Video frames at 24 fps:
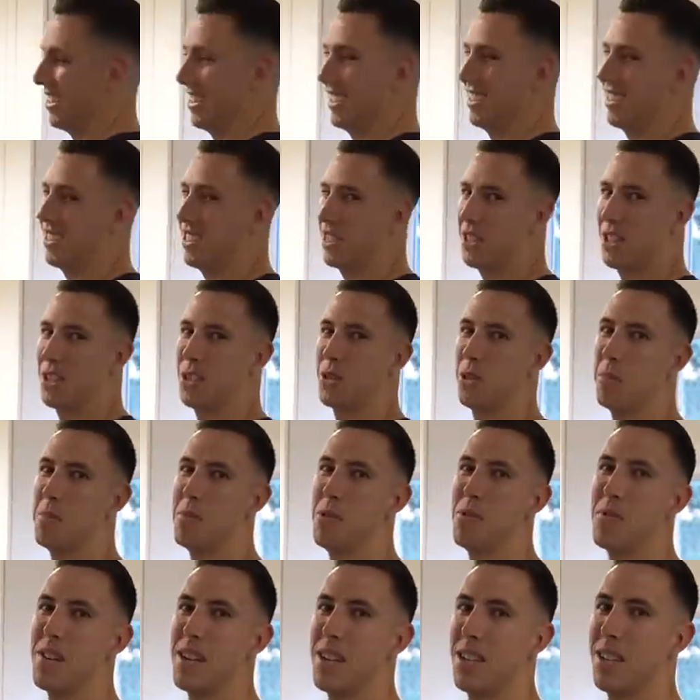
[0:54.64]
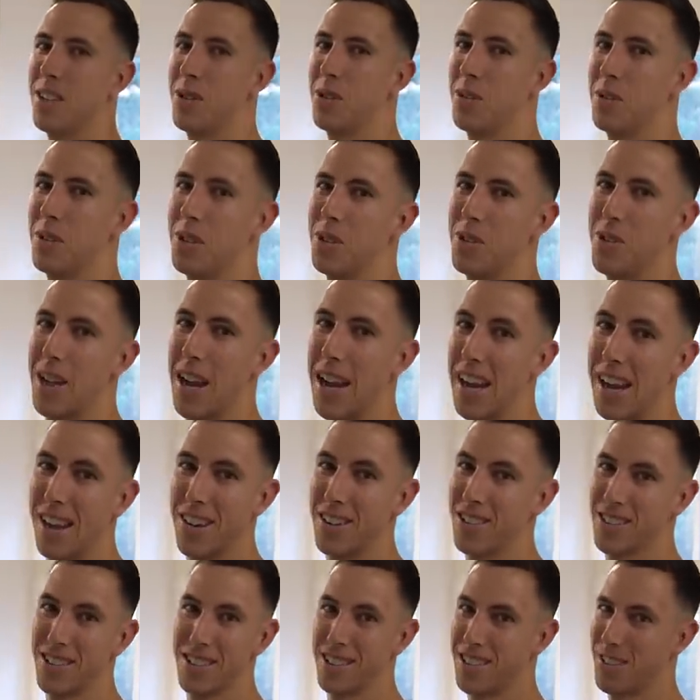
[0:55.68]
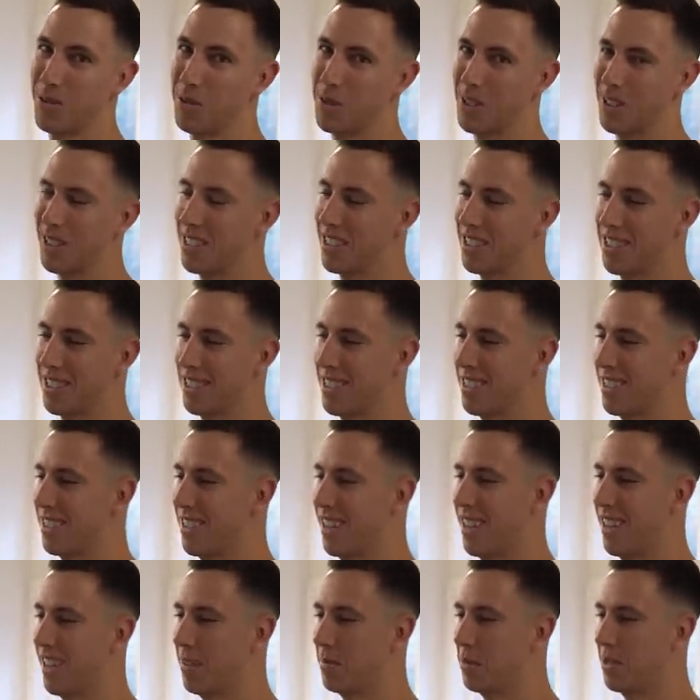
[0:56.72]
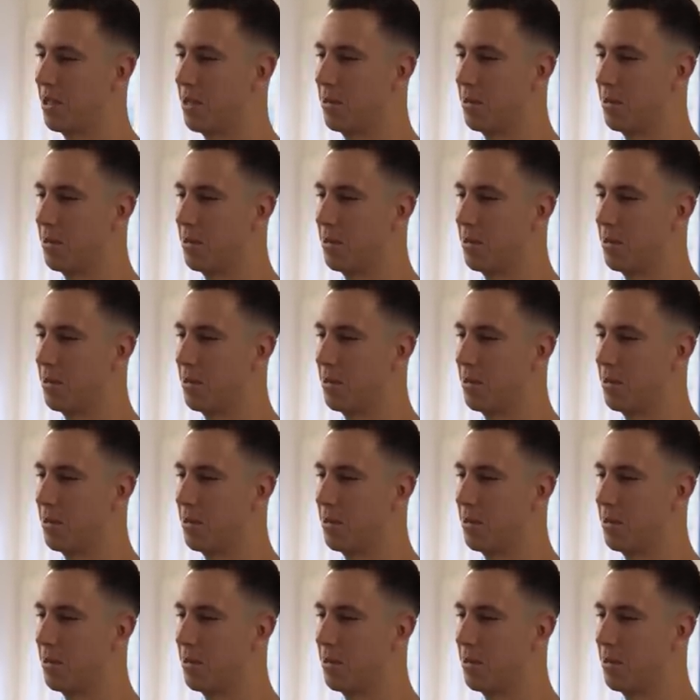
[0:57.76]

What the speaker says: Just because we're moving into a new house, the work doesn't stop.